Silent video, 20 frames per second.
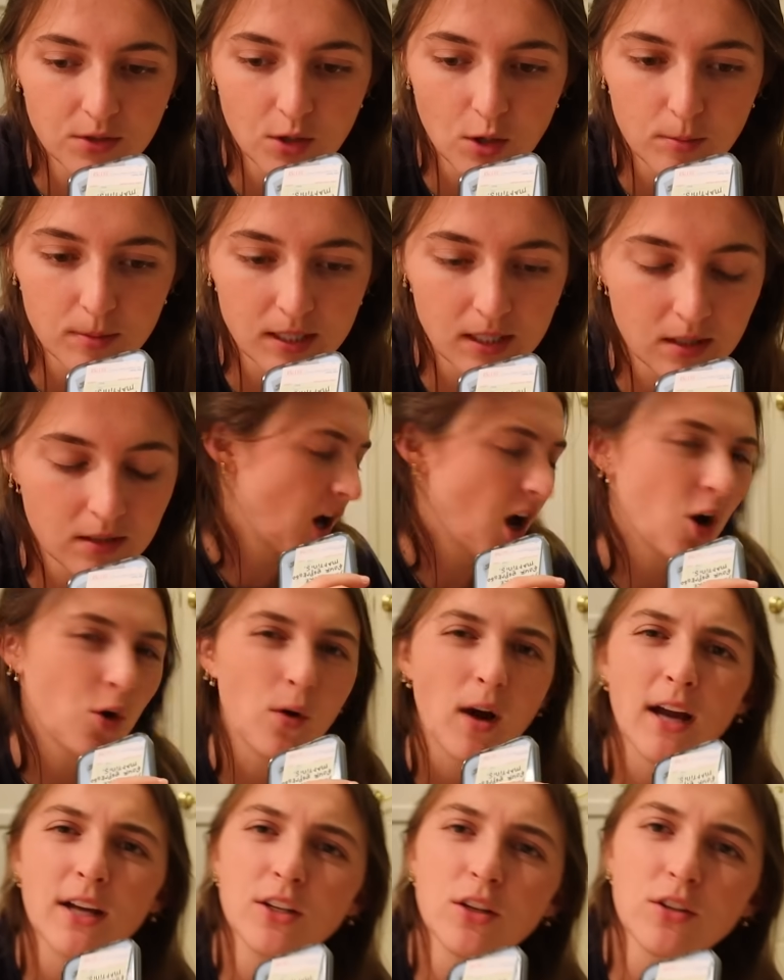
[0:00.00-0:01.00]
So be it. Oh,
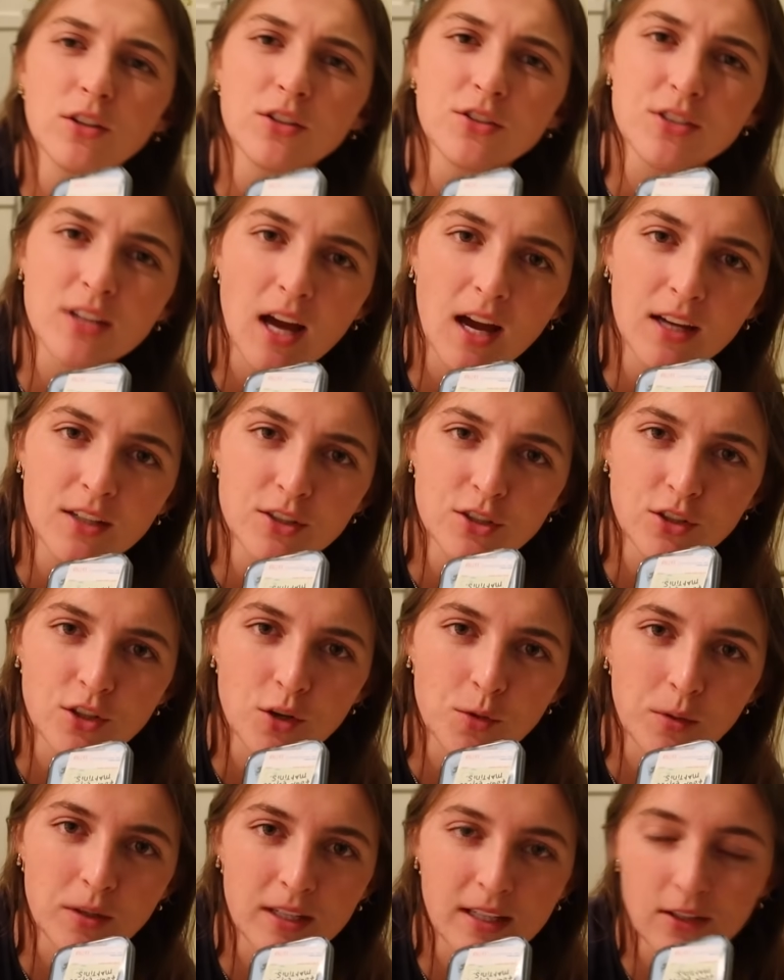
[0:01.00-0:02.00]
I know you're dying to
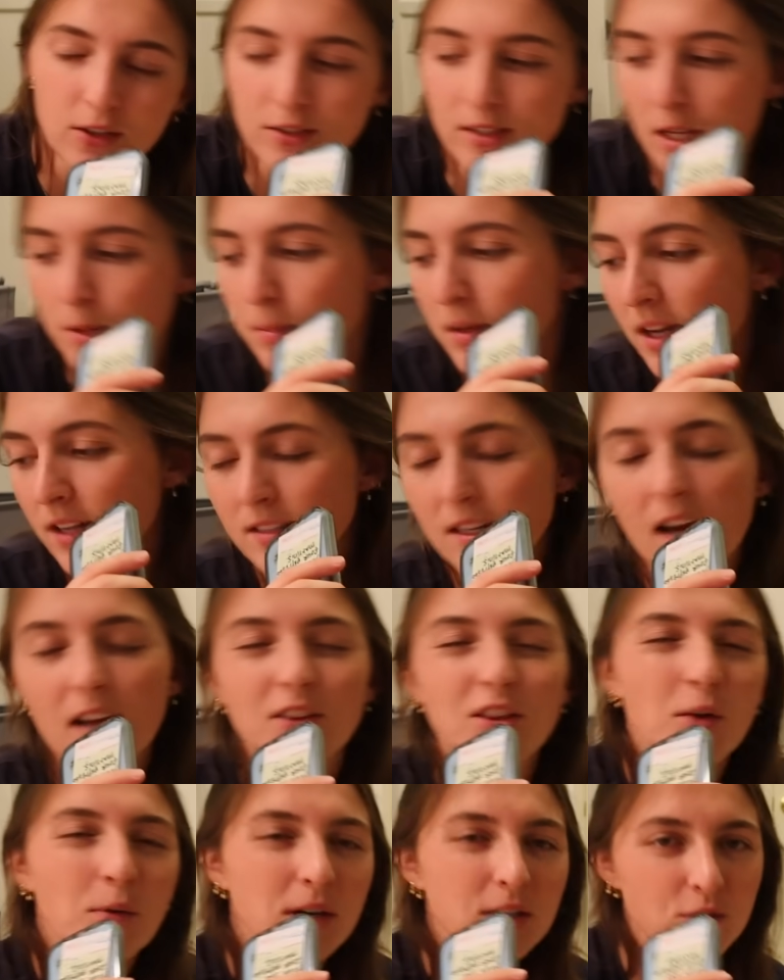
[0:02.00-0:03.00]
know what heels I picked, I,
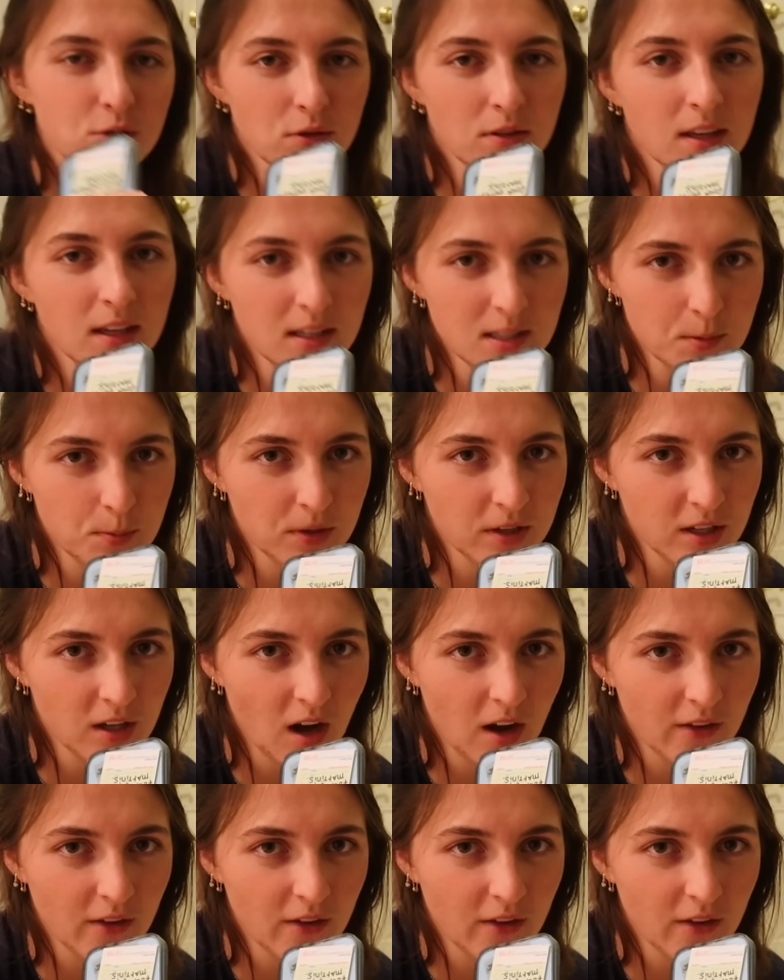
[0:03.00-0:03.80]
though I do think it's pretty